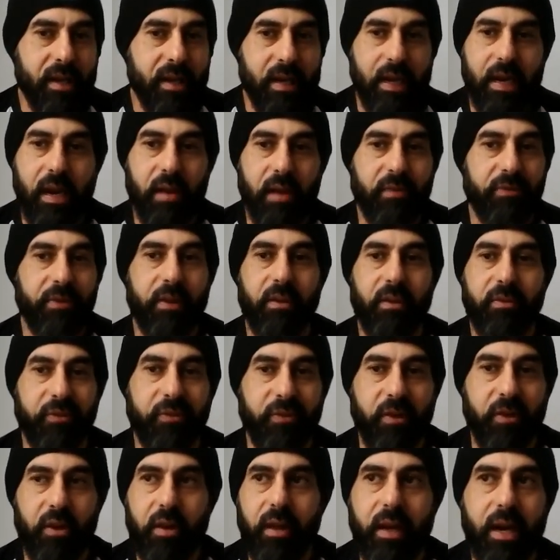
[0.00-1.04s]
and I feel
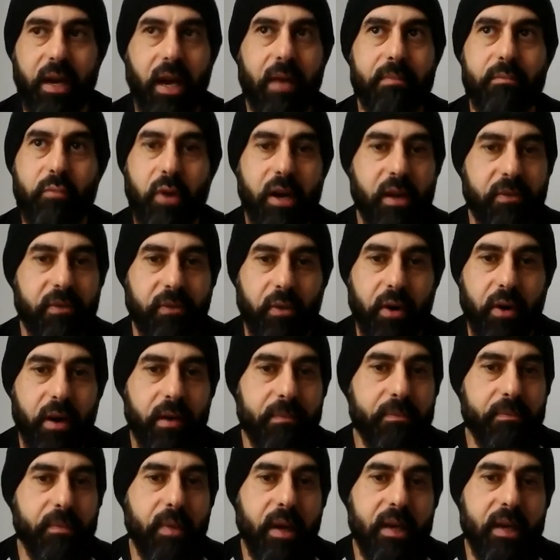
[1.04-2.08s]
full, and I'm ready for it.
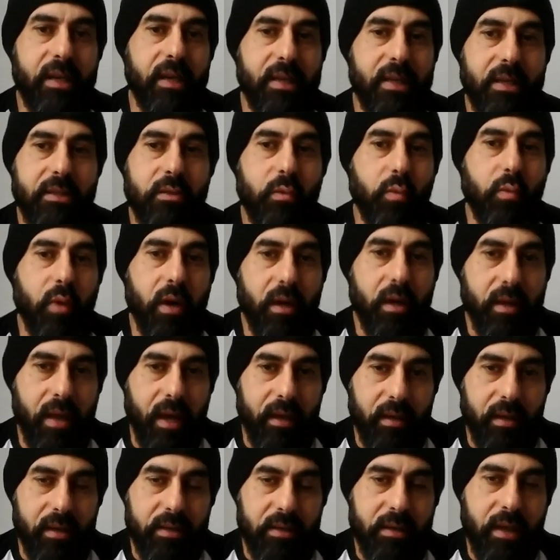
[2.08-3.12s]
But it doesn't work
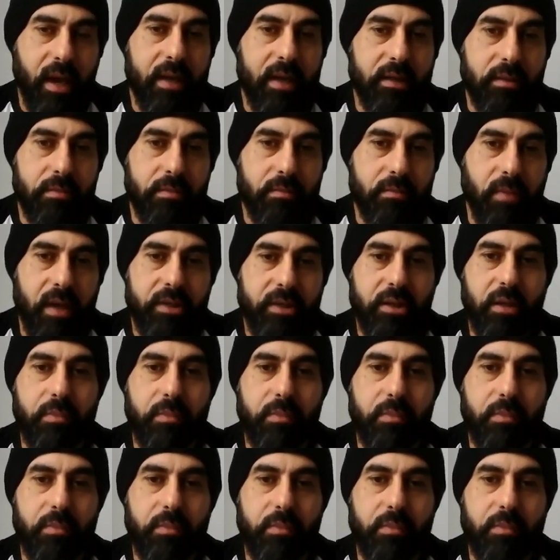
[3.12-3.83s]
like this, guys. Muscle